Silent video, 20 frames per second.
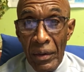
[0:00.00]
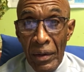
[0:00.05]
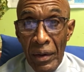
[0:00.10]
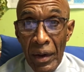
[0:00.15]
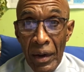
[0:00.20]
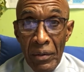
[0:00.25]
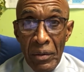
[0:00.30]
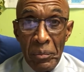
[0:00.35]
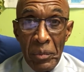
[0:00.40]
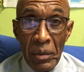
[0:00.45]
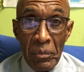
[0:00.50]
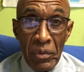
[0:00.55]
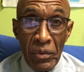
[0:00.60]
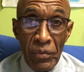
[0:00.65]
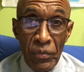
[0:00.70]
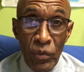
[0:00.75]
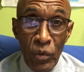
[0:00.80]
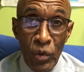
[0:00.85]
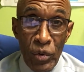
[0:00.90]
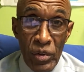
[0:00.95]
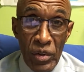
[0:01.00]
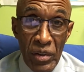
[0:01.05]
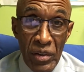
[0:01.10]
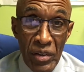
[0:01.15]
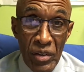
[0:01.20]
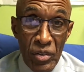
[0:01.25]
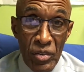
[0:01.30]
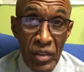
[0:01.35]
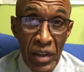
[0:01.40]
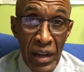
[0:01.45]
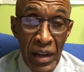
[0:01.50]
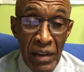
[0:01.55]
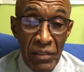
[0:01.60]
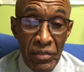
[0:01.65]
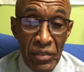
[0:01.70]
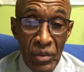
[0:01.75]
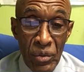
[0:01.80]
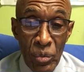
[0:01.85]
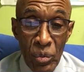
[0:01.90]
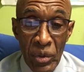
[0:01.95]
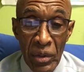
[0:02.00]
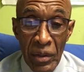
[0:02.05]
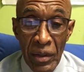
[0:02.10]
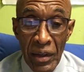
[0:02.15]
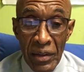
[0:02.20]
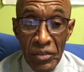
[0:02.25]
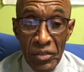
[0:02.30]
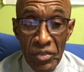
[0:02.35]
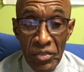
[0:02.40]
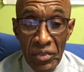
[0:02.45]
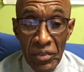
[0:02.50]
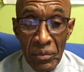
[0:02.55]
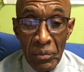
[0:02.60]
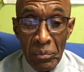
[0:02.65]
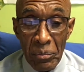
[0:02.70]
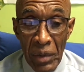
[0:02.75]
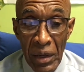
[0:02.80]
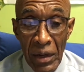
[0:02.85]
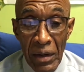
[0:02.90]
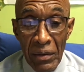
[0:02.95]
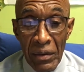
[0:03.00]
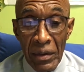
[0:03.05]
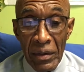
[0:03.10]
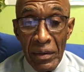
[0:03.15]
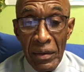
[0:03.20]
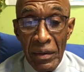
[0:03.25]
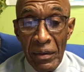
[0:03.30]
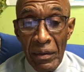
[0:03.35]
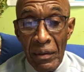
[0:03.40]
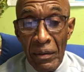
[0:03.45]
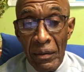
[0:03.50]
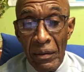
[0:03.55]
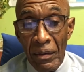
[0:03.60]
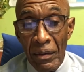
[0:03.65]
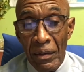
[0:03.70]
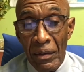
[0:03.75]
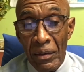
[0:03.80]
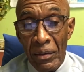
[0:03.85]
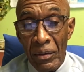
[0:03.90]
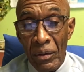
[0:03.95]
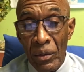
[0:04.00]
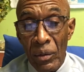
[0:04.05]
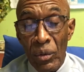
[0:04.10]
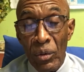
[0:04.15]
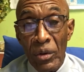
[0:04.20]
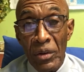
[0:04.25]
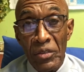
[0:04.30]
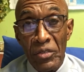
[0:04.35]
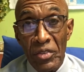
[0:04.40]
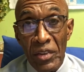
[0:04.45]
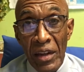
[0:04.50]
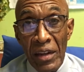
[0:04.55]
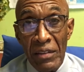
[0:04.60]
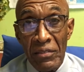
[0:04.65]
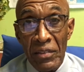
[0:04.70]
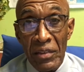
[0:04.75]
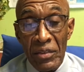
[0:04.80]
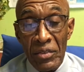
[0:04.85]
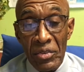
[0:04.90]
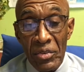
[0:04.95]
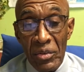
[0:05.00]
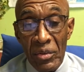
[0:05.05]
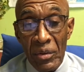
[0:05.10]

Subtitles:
I remember 4 years after we got married, the Lord saved us.